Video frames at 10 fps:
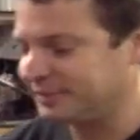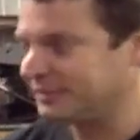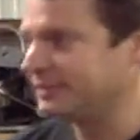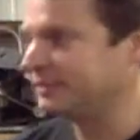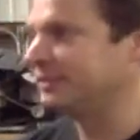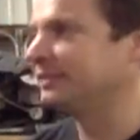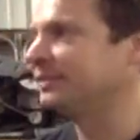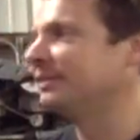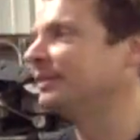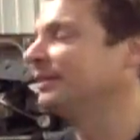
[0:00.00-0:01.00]

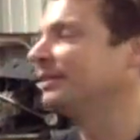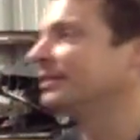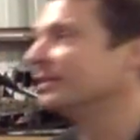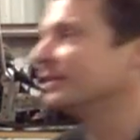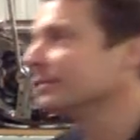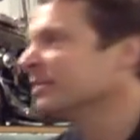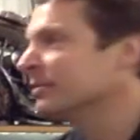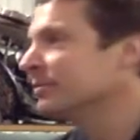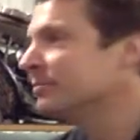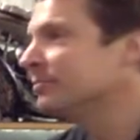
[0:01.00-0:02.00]

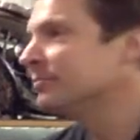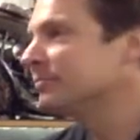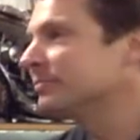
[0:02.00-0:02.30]
This person isn't speaking.